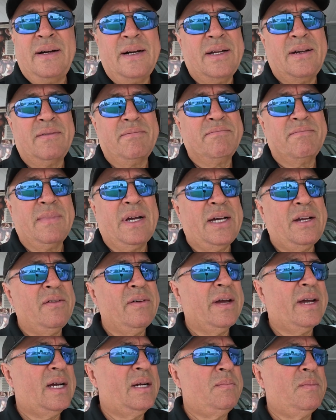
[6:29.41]
I
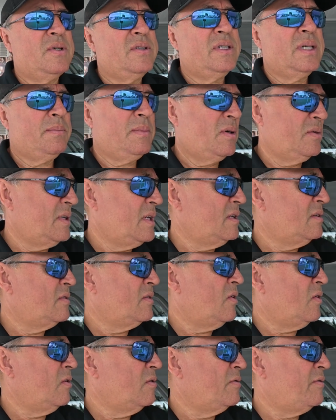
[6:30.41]
don't care much about these
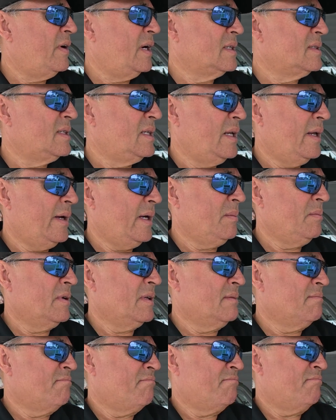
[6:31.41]
old fancy
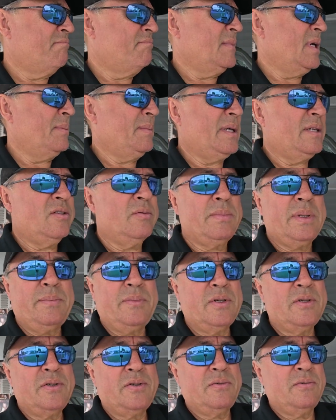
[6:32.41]
names. I mean, some
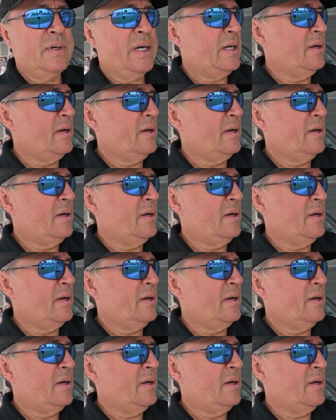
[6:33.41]
people do.